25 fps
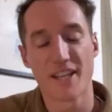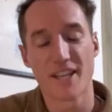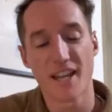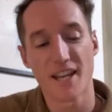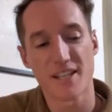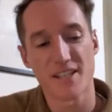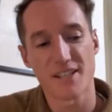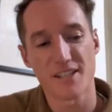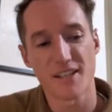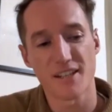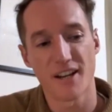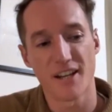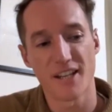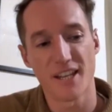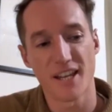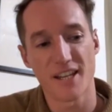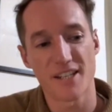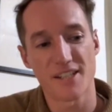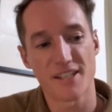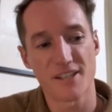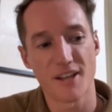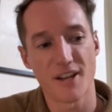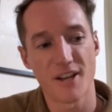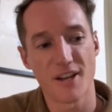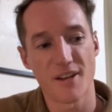guess
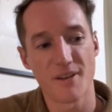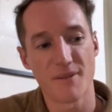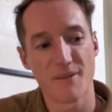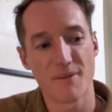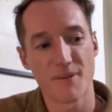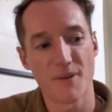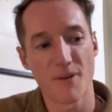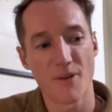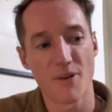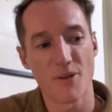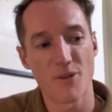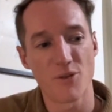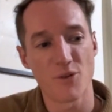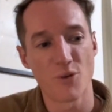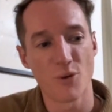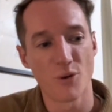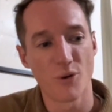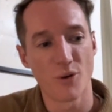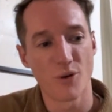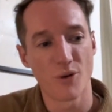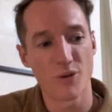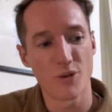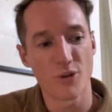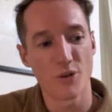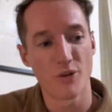that
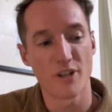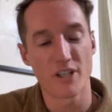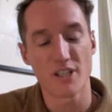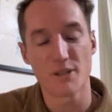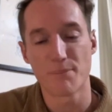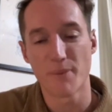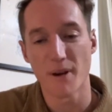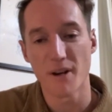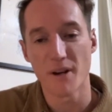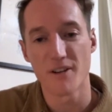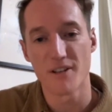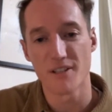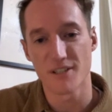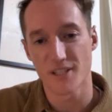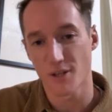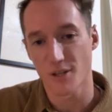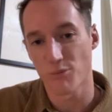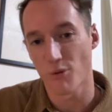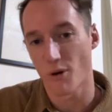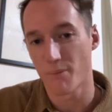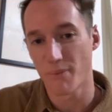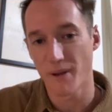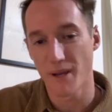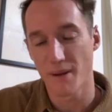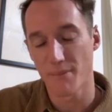your experience is
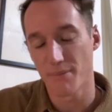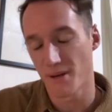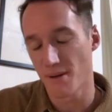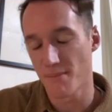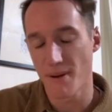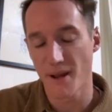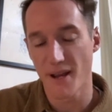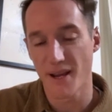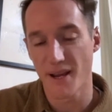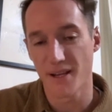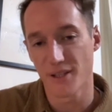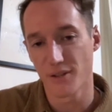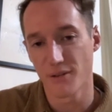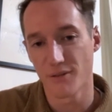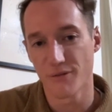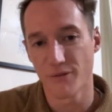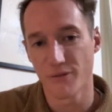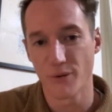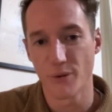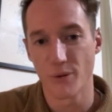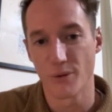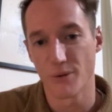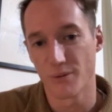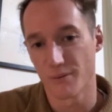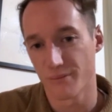what people are paying you
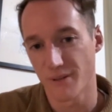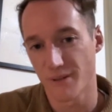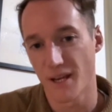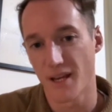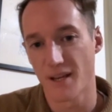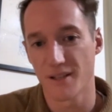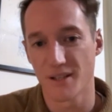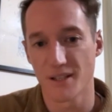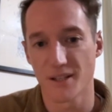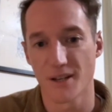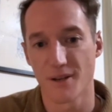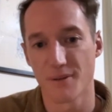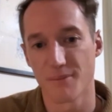for. That, you know.